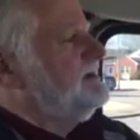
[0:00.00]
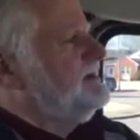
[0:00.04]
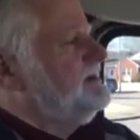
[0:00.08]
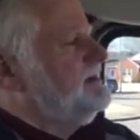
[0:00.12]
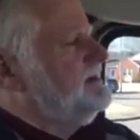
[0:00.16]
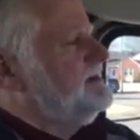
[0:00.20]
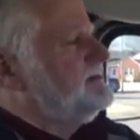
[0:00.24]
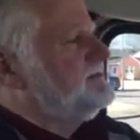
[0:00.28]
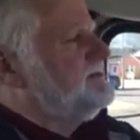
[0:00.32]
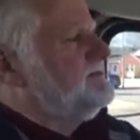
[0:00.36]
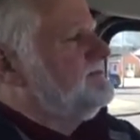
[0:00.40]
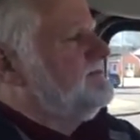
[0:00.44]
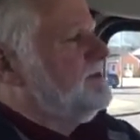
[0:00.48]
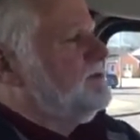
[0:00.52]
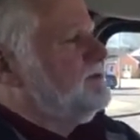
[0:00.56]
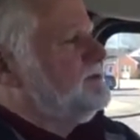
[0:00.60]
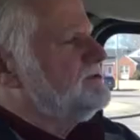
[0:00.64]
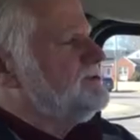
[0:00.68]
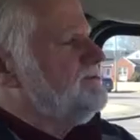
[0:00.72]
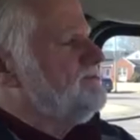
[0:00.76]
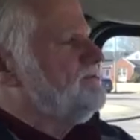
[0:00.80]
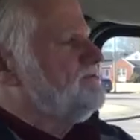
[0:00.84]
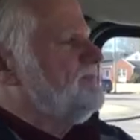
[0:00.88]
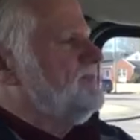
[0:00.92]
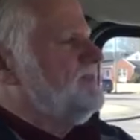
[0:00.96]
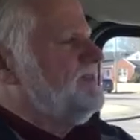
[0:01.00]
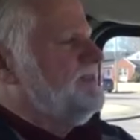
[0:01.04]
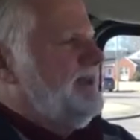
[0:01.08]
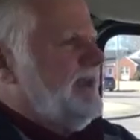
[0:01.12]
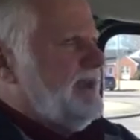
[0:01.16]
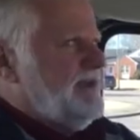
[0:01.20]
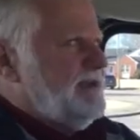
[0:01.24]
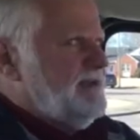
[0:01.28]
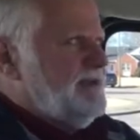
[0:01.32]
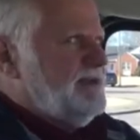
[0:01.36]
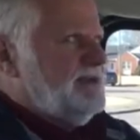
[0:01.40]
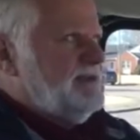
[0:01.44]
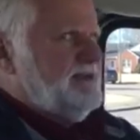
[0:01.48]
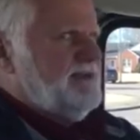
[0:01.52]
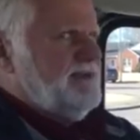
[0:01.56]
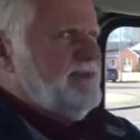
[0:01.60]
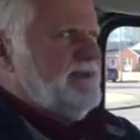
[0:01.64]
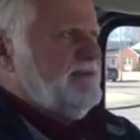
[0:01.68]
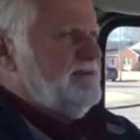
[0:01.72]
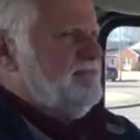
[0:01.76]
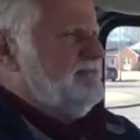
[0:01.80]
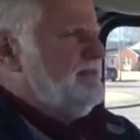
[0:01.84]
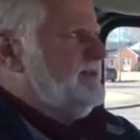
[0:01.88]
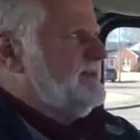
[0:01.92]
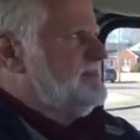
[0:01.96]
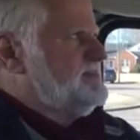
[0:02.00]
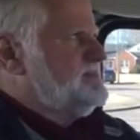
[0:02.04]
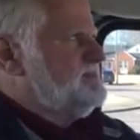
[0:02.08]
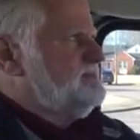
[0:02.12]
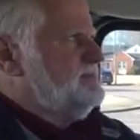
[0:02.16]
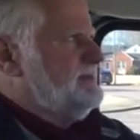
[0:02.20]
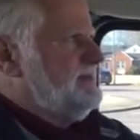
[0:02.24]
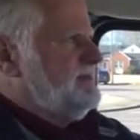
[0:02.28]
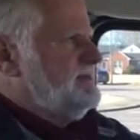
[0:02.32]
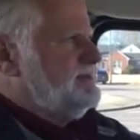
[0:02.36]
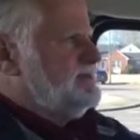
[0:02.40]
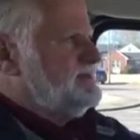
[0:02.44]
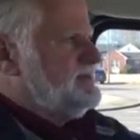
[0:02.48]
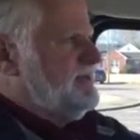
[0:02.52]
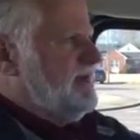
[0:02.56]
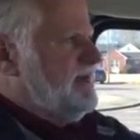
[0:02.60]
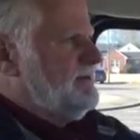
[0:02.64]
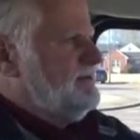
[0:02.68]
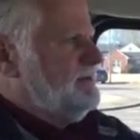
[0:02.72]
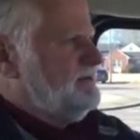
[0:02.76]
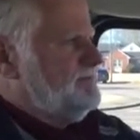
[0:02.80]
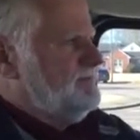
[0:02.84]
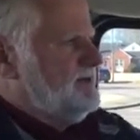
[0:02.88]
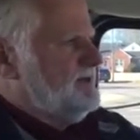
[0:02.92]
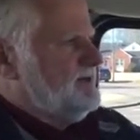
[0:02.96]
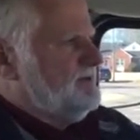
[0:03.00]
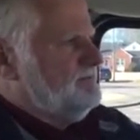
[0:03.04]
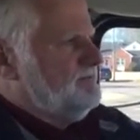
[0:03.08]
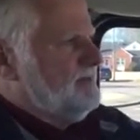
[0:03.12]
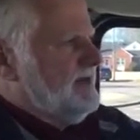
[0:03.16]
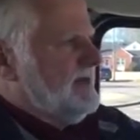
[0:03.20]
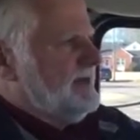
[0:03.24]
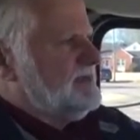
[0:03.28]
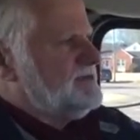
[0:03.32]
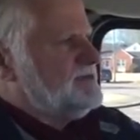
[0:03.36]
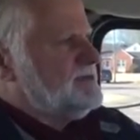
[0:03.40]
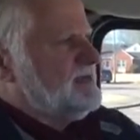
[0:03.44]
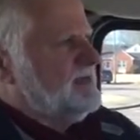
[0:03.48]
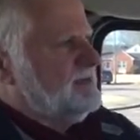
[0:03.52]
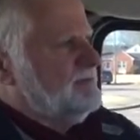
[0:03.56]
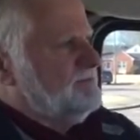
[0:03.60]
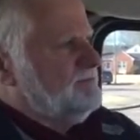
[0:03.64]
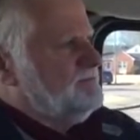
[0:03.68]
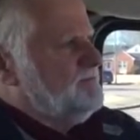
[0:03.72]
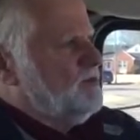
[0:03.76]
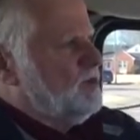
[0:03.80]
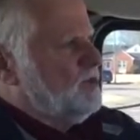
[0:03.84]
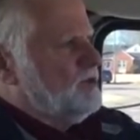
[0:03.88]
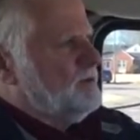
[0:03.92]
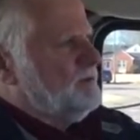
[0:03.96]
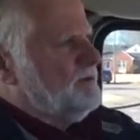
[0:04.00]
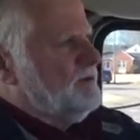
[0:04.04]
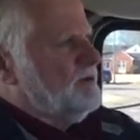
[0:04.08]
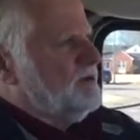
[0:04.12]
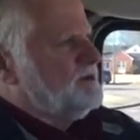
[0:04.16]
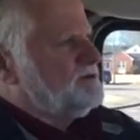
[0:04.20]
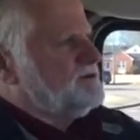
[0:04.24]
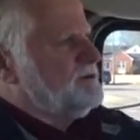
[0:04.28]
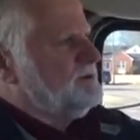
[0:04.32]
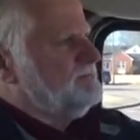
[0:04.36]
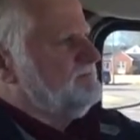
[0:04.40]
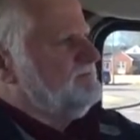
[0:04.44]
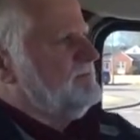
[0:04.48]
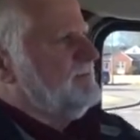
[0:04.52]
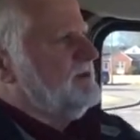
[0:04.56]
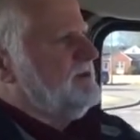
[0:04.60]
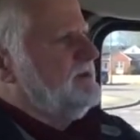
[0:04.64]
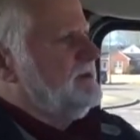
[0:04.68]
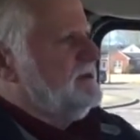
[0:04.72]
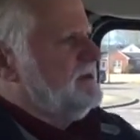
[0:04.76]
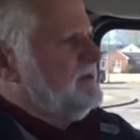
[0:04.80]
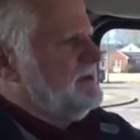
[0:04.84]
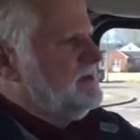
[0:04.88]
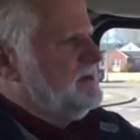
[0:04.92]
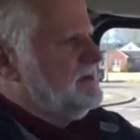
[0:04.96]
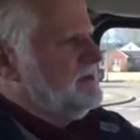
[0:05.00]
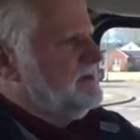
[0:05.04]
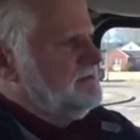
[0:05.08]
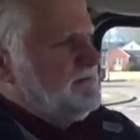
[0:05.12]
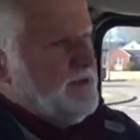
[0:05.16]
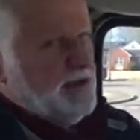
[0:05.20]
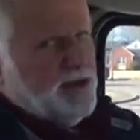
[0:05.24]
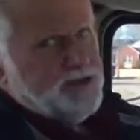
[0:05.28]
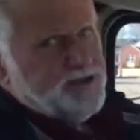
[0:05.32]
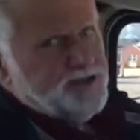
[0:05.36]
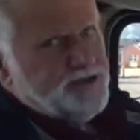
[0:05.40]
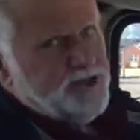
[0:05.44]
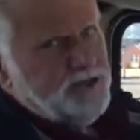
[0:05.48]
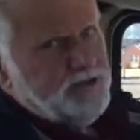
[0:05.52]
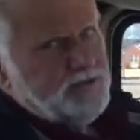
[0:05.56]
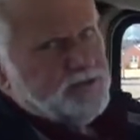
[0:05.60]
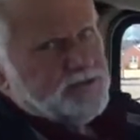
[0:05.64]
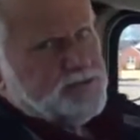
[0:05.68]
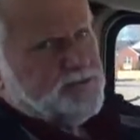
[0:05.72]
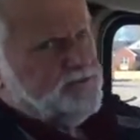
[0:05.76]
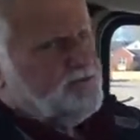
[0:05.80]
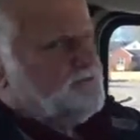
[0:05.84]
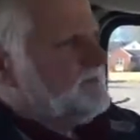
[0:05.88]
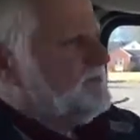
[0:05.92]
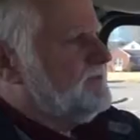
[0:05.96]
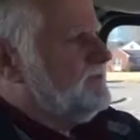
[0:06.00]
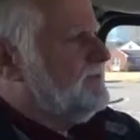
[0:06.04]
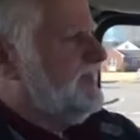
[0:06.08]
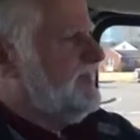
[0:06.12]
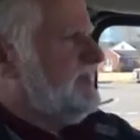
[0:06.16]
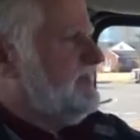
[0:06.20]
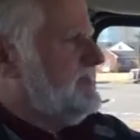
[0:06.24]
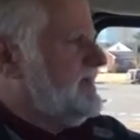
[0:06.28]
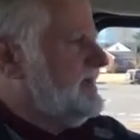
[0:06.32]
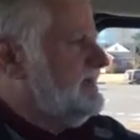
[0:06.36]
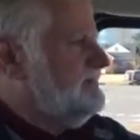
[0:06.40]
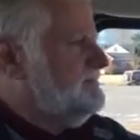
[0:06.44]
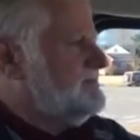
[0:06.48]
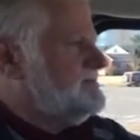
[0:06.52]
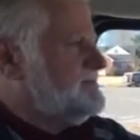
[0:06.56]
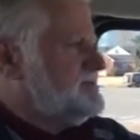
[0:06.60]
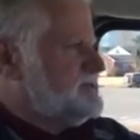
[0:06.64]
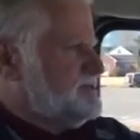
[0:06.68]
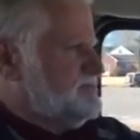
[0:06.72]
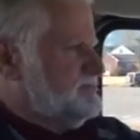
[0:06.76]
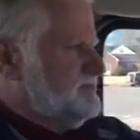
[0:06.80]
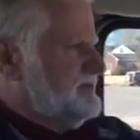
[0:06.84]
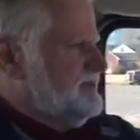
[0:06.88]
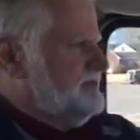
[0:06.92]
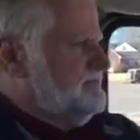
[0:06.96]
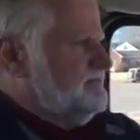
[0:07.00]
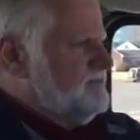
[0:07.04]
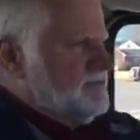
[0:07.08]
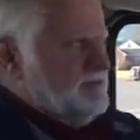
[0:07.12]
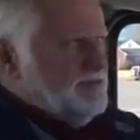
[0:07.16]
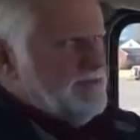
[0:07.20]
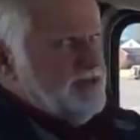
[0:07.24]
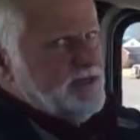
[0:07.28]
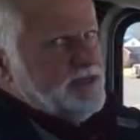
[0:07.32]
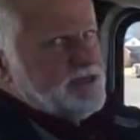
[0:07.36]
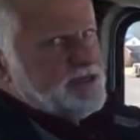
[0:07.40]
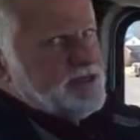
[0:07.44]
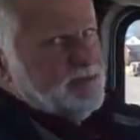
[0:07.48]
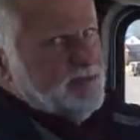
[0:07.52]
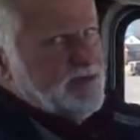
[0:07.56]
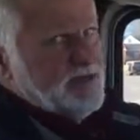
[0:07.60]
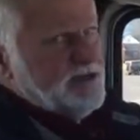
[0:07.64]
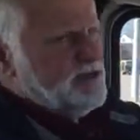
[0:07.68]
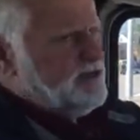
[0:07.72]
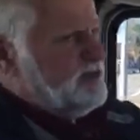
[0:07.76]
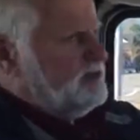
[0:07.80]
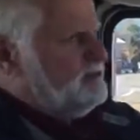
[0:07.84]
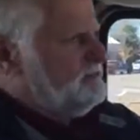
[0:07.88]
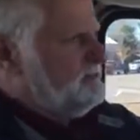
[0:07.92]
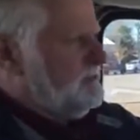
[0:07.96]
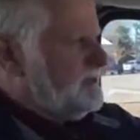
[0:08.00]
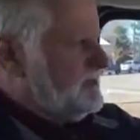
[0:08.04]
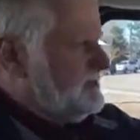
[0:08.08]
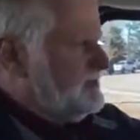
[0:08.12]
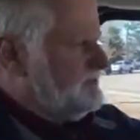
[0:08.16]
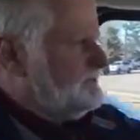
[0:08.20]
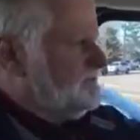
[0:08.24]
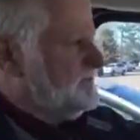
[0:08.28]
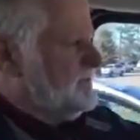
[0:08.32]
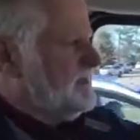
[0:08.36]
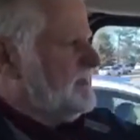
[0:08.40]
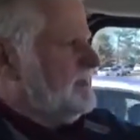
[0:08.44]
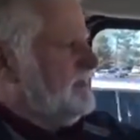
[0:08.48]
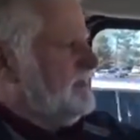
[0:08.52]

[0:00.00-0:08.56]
uh, to folks. They didn't give that to me to stop up here and buy some poor person a uh, pair of shoes. They gave it to me for me to spend on me.